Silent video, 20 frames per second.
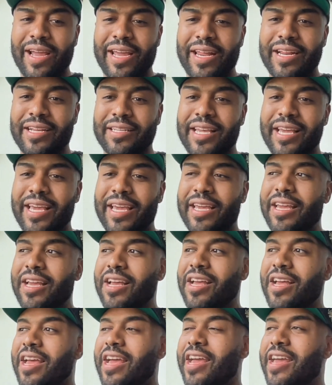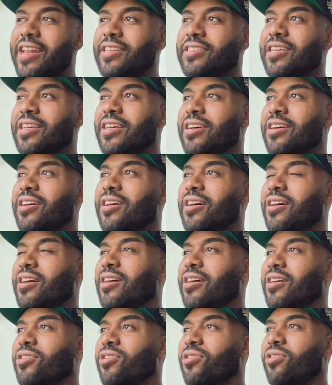It is
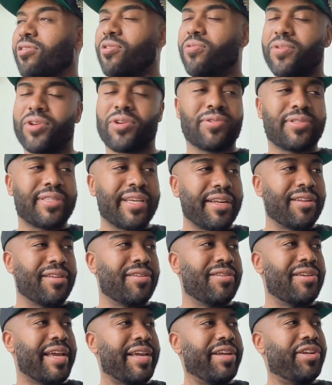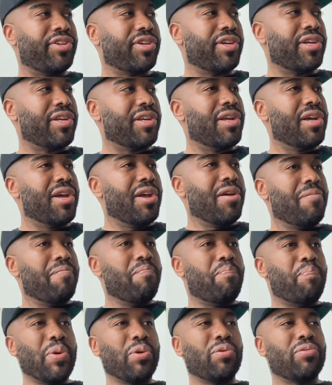a colonial settler nation
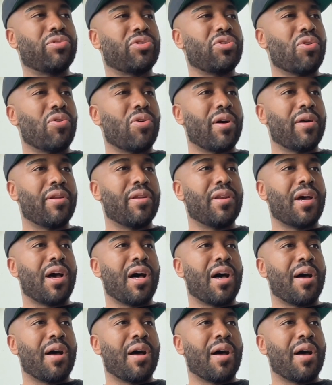built on